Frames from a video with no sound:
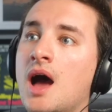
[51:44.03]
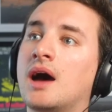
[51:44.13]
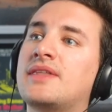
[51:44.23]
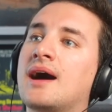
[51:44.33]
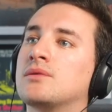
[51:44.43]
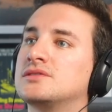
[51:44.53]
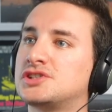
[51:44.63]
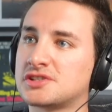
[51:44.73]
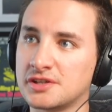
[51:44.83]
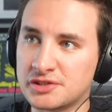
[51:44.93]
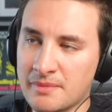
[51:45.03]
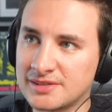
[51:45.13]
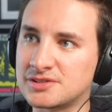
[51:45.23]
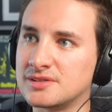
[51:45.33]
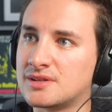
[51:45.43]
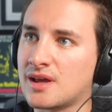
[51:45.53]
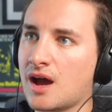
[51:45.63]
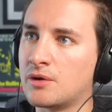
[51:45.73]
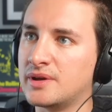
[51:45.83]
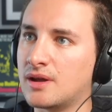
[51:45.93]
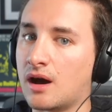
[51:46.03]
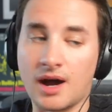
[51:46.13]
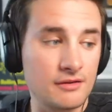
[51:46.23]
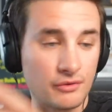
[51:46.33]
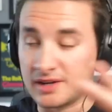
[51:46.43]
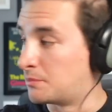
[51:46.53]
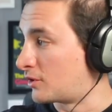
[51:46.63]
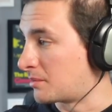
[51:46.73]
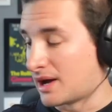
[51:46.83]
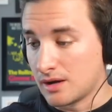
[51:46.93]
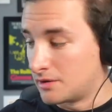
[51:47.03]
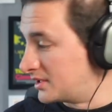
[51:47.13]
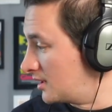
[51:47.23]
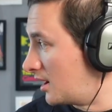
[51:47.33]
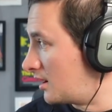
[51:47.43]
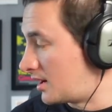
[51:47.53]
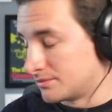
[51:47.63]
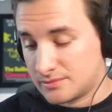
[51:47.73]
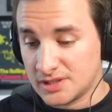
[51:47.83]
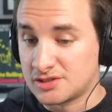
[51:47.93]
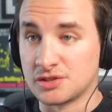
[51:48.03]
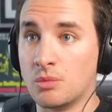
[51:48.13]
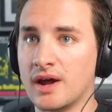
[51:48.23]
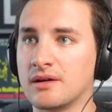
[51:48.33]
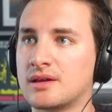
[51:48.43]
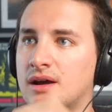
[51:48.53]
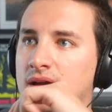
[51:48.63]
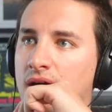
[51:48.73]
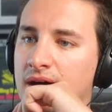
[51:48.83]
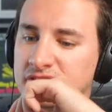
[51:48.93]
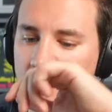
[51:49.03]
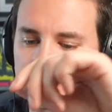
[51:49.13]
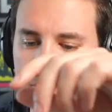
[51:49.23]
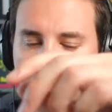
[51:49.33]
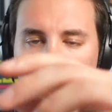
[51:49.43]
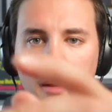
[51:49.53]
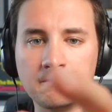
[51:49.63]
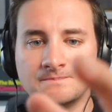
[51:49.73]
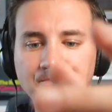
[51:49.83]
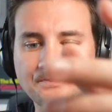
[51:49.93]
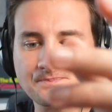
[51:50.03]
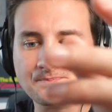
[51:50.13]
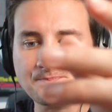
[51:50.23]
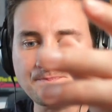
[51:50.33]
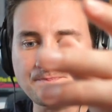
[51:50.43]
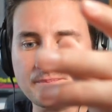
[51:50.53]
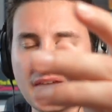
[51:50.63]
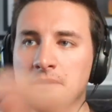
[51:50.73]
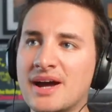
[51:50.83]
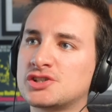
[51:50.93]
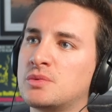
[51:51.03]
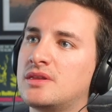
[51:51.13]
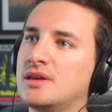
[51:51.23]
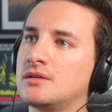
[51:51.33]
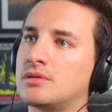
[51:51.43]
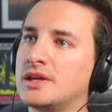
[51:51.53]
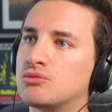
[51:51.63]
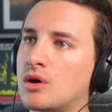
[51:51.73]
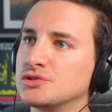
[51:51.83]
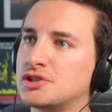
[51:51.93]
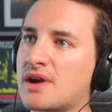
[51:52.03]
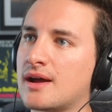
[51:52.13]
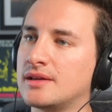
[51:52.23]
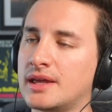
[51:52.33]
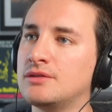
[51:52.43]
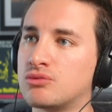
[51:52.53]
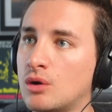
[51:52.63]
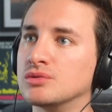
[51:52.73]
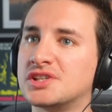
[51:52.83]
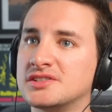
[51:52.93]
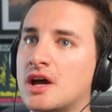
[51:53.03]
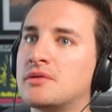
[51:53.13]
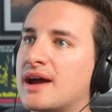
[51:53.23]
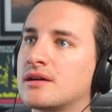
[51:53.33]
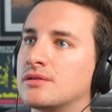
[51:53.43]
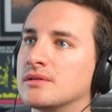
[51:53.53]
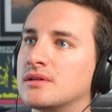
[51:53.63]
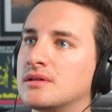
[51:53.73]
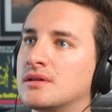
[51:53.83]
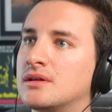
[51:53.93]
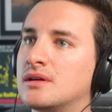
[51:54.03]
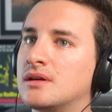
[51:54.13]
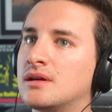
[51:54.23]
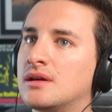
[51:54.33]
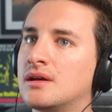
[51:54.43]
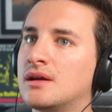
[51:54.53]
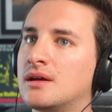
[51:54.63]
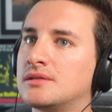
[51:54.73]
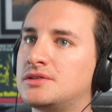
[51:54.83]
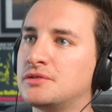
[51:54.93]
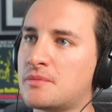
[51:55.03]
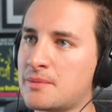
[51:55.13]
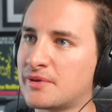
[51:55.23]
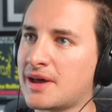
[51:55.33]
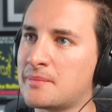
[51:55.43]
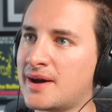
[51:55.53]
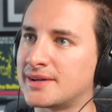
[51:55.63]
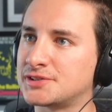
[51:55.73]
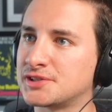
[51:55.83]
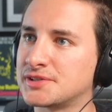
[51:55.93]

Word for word: Now, just because you mentioned Owen Hart, I've written a book about Owen Hart. I, it's somewhere. I, I, can't advertise it, but um, in a match with you, he rolls your he rolls his own ankle. Do you remember that match?